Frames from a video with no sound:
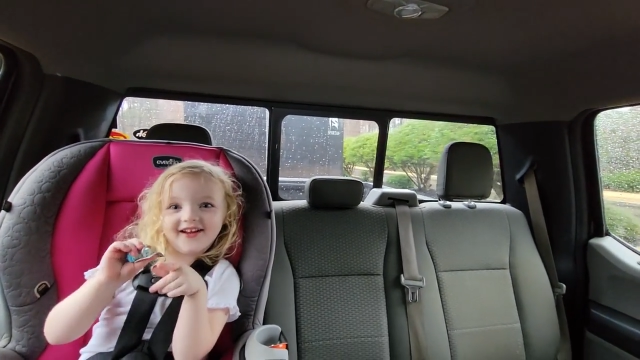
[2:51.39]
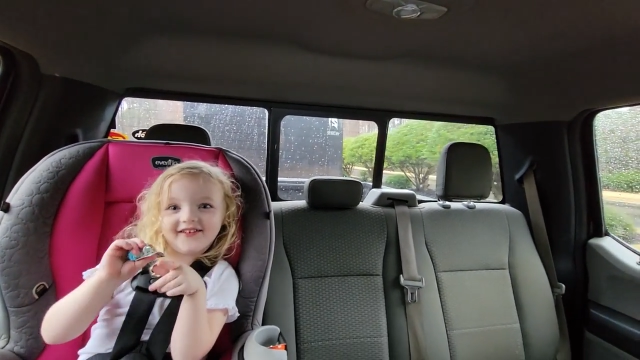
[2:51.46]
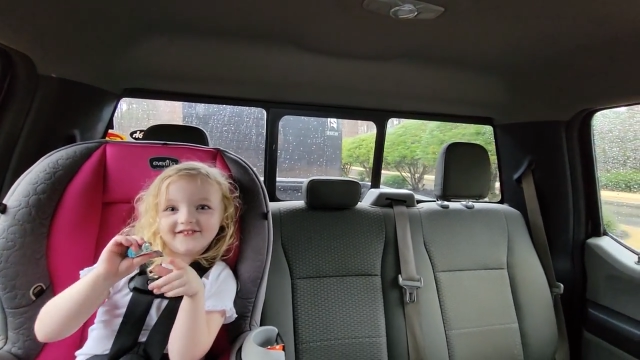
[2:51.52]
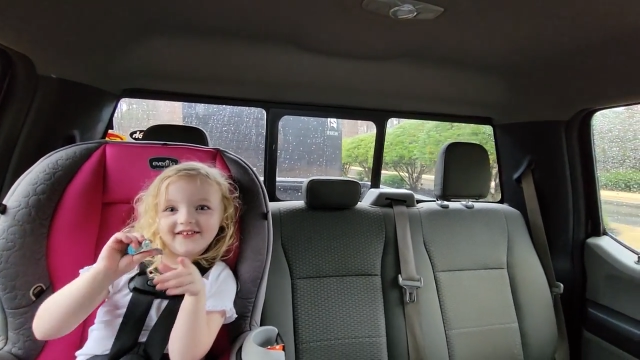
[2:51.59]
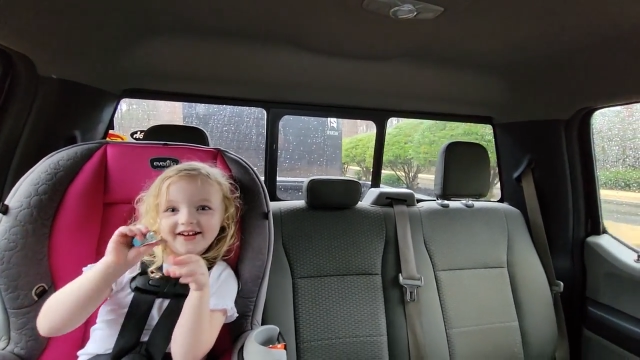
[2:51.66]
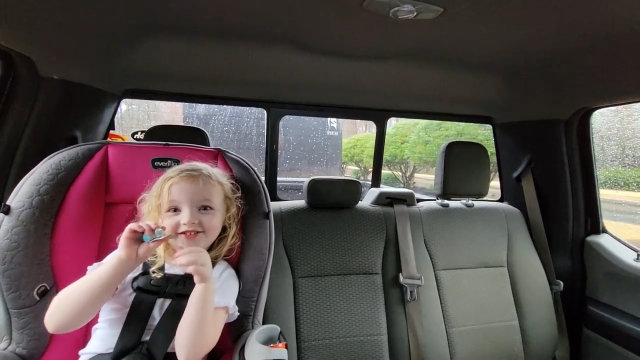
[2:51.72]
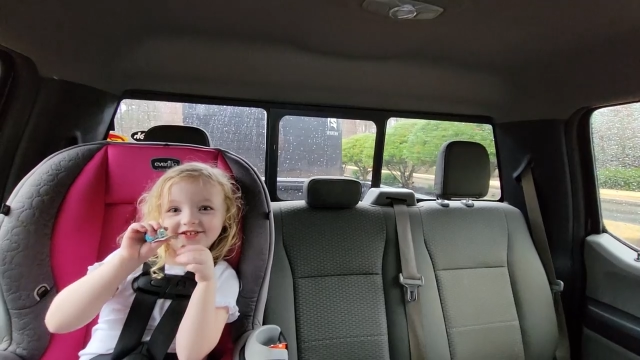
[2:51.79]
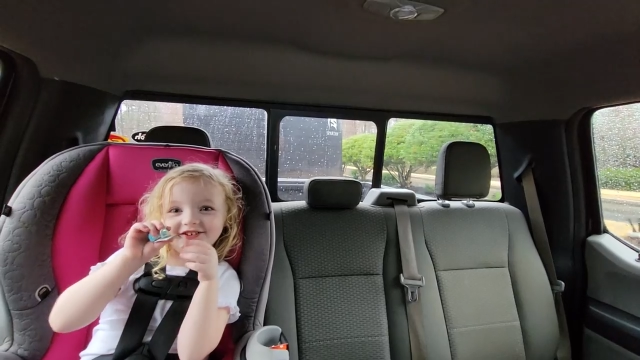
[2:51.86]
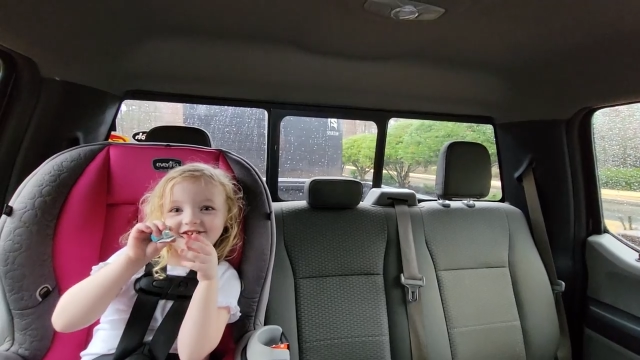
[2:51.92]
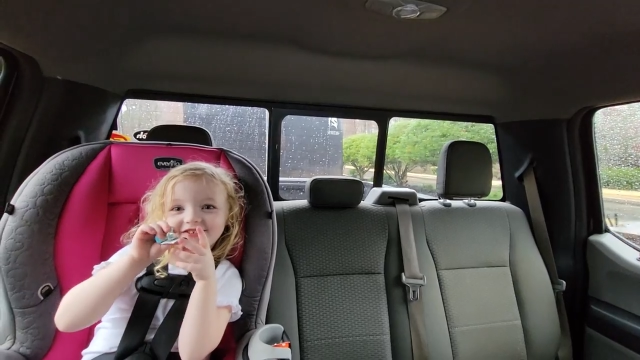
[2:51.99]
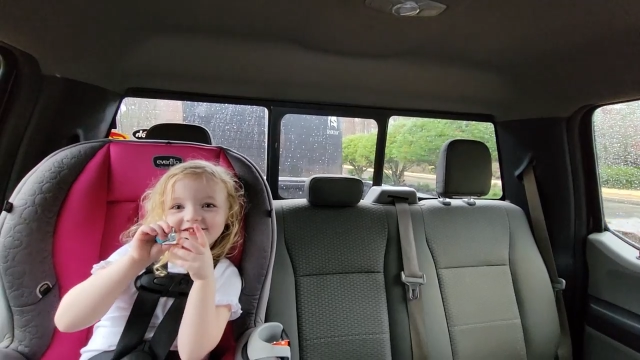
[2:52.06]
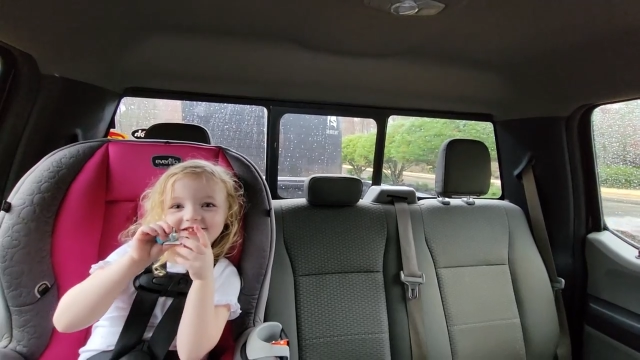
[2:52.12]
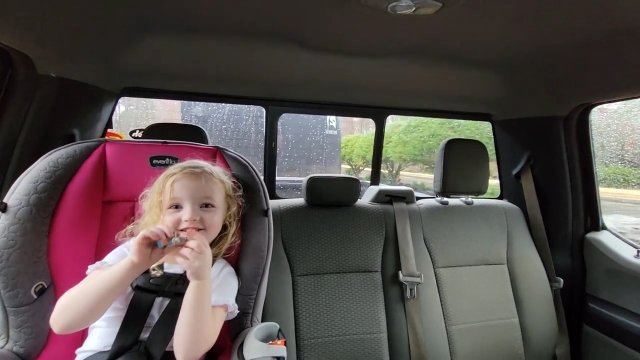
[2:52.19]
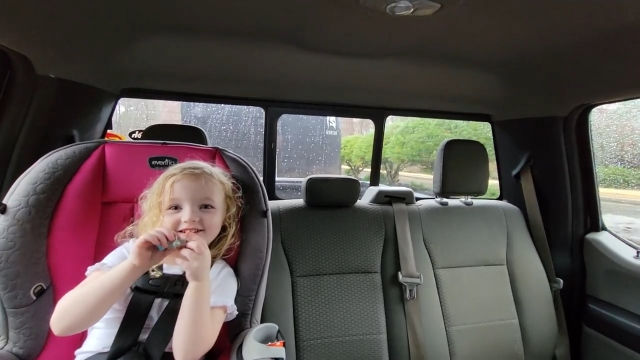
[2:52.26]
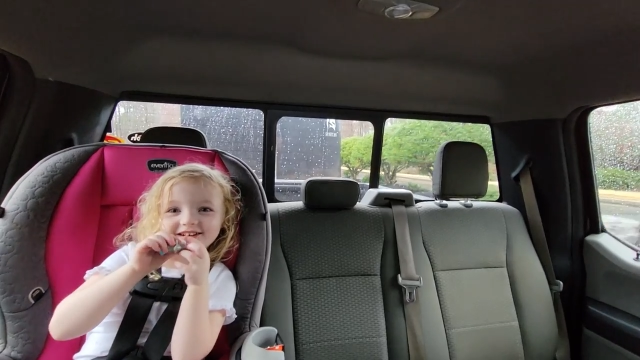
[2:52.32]
And we
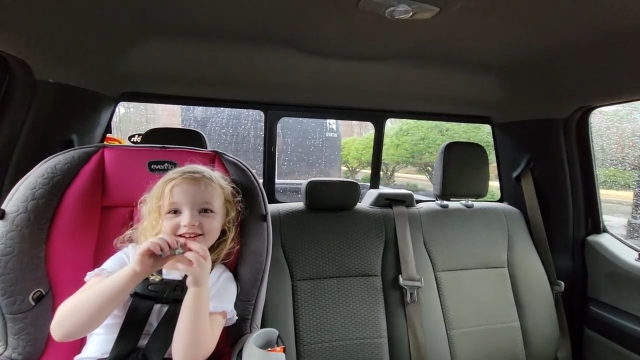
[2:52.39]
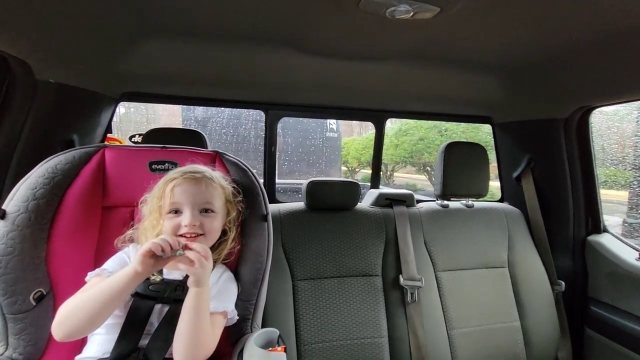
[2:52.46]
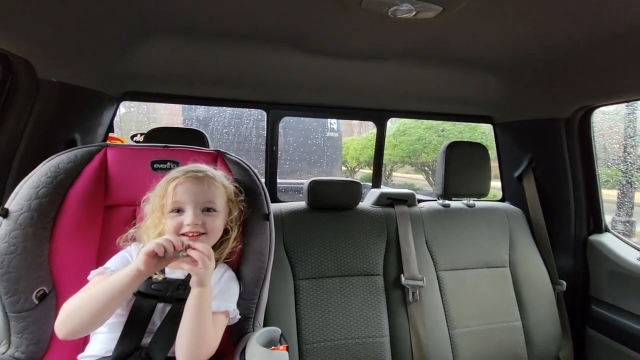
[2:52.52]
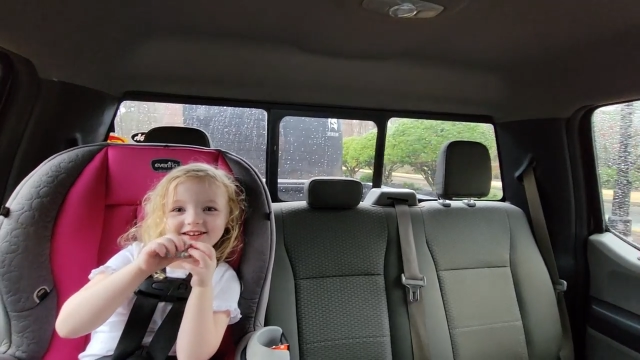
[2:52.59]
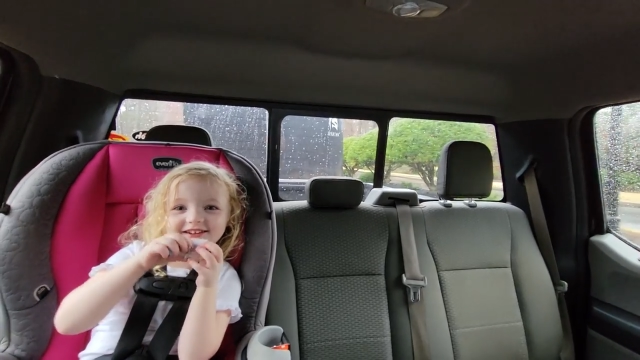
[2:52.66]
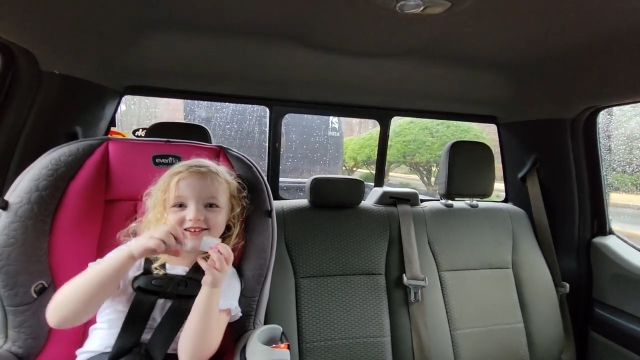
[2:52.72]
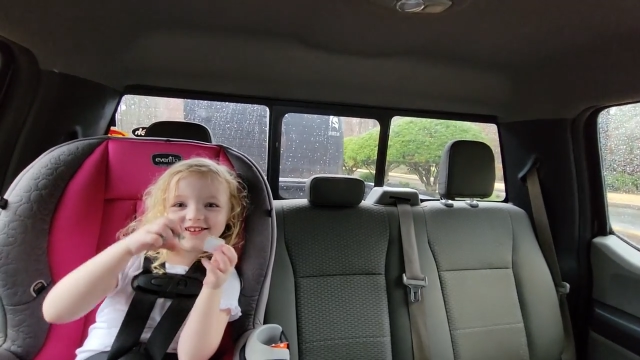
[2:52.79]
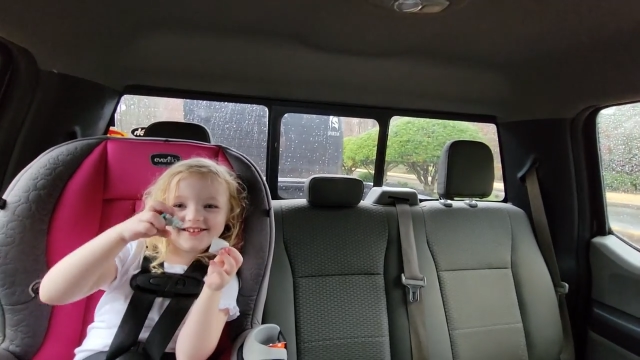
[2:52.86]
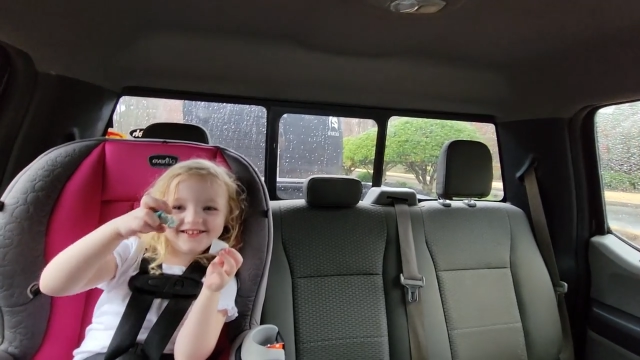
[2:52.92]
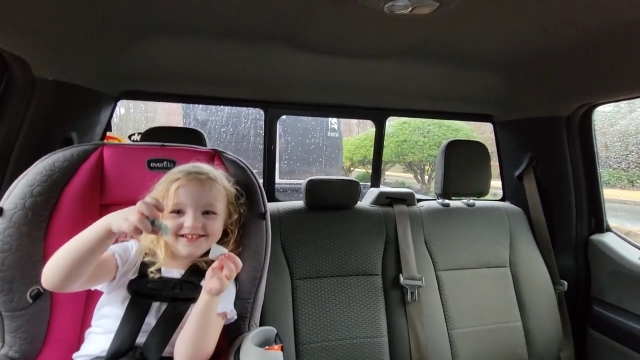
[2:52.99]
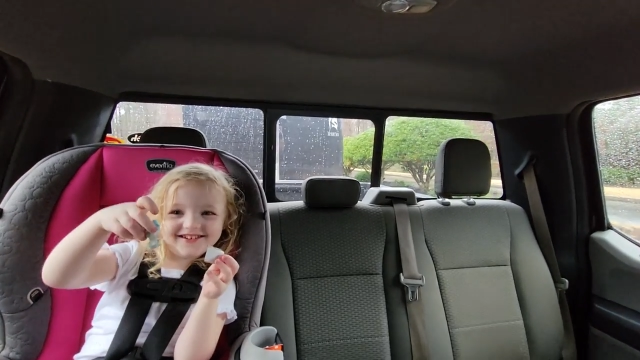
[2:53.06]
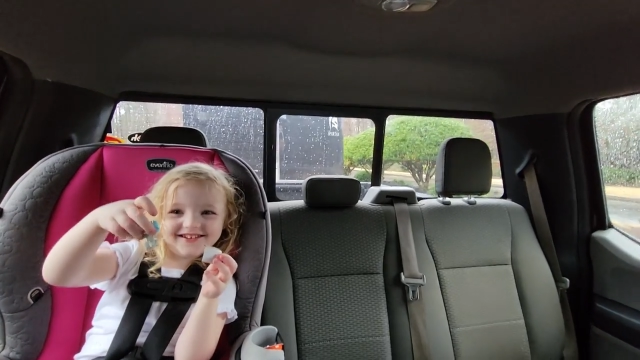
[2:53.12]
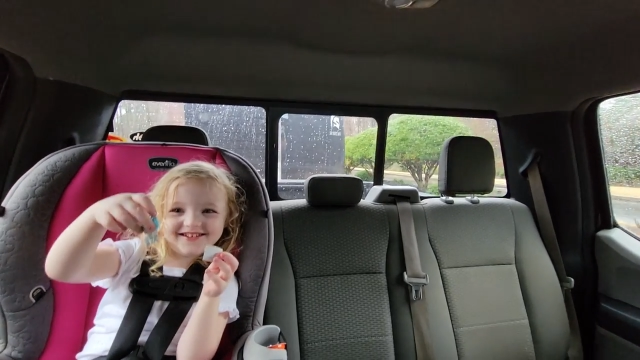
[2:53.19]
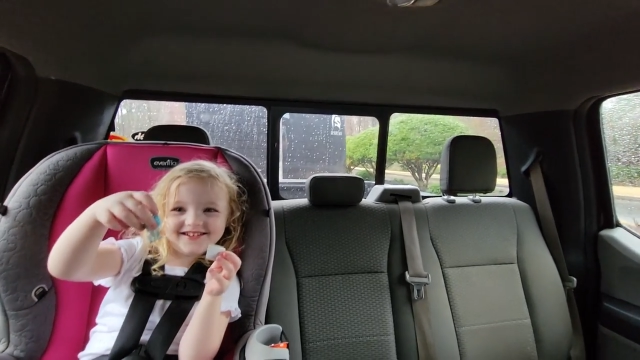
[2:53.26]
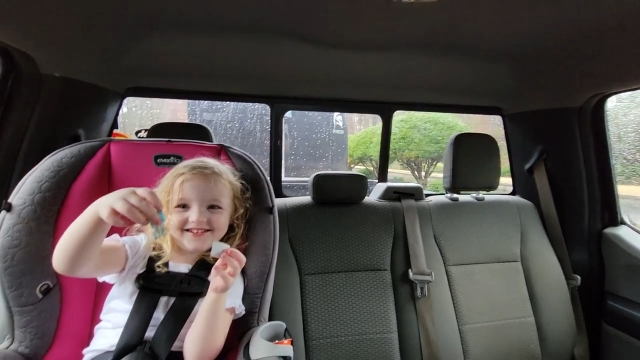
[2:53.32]
are going Ooh, what'd
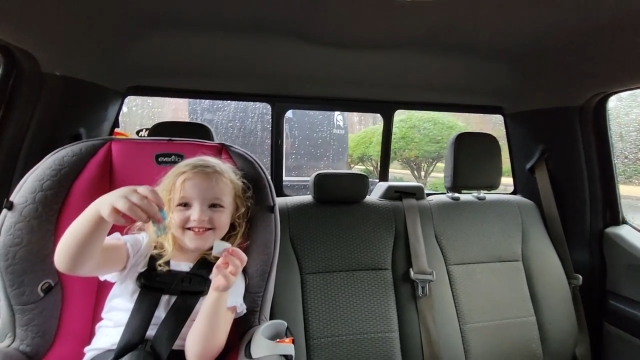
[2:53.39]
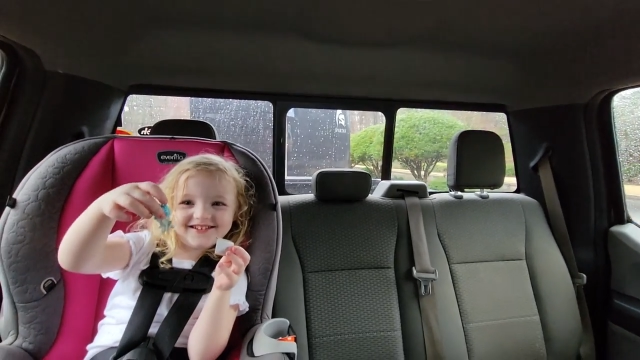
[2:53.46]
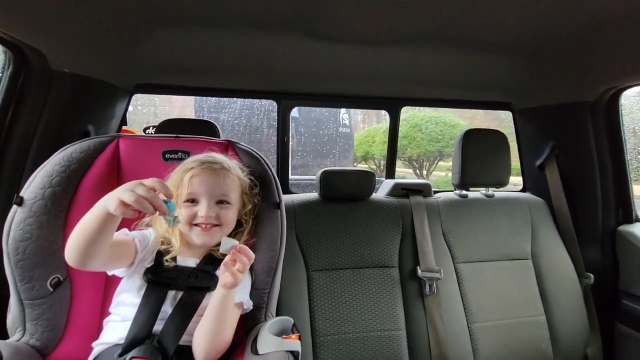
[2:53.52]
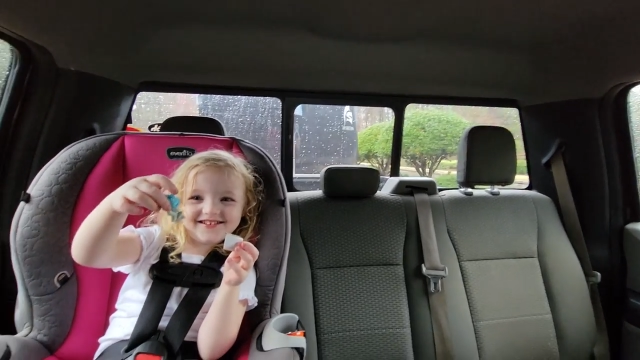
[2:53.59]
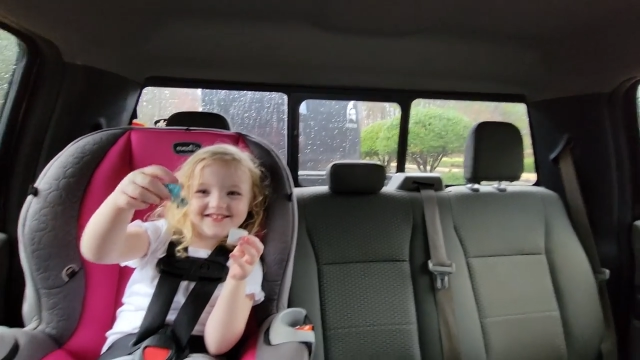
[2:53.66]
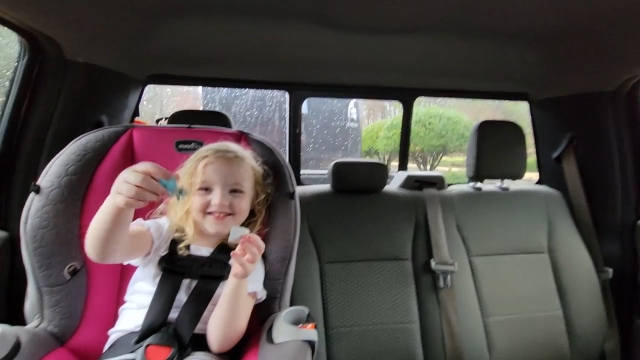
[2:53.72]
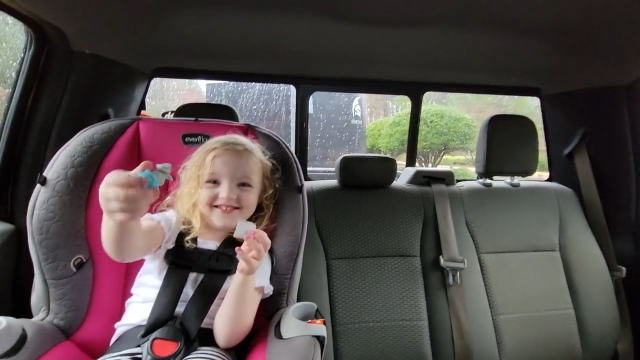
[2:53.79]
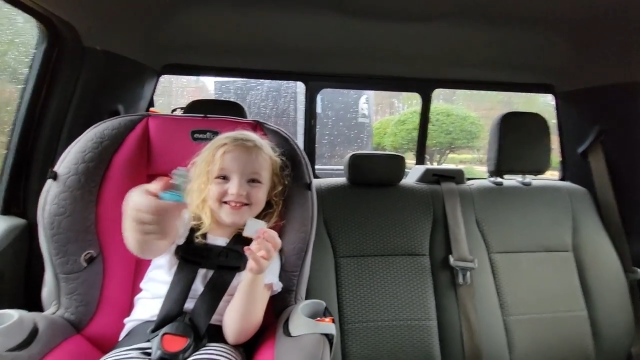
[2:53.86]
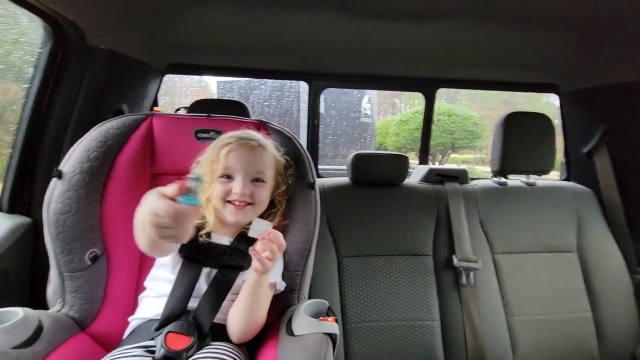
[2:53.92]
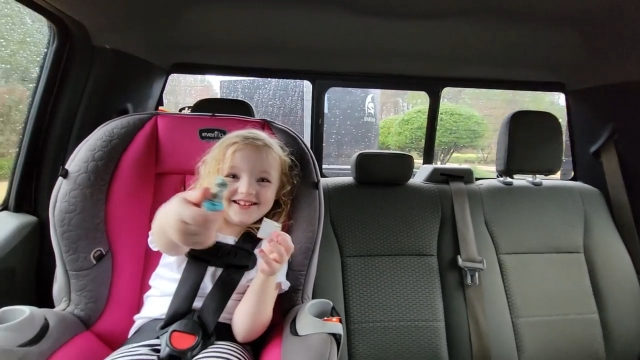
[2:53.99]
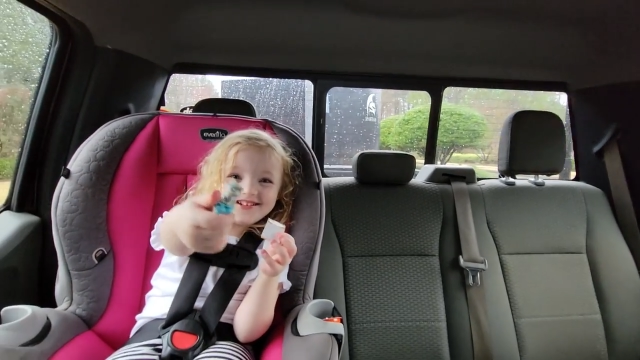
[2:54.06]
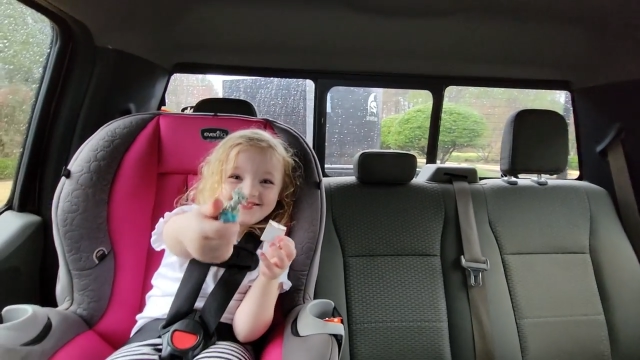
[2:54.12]
you get?